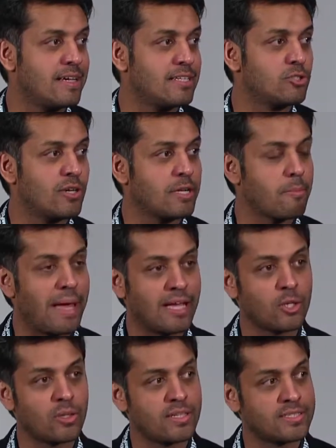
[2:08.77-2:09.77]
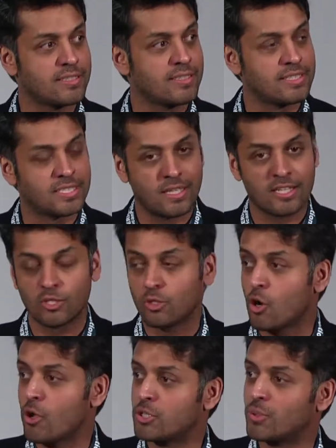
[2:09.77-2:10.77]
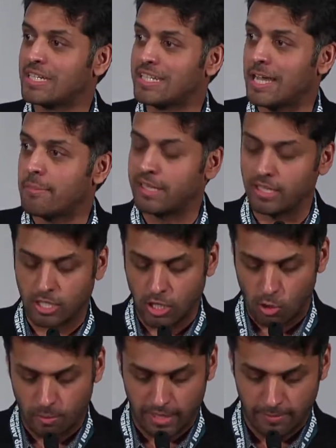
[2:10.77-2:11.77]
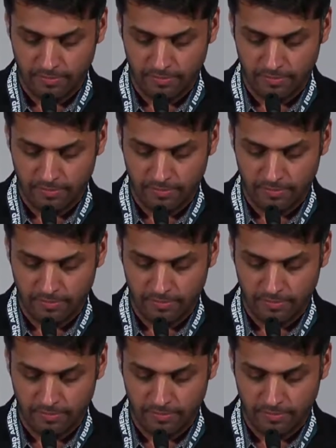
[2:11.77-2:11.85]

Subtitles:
drink mango lassi instead, you'll go into a diabetic coma.